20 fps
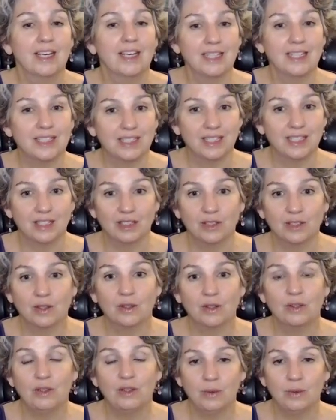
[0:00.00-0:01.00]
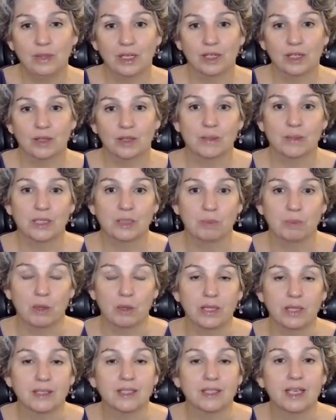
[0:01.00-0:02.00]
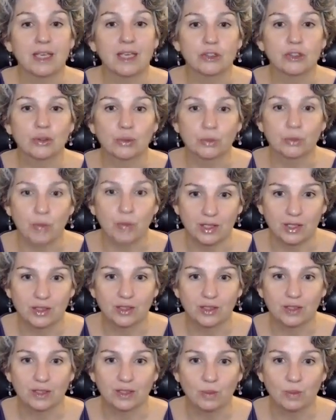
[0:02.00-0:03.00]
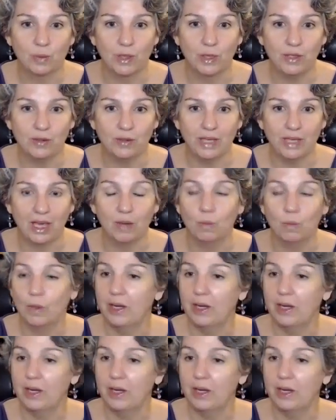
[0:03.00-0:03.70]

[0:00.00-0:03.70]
until you get a response, and trust what you get.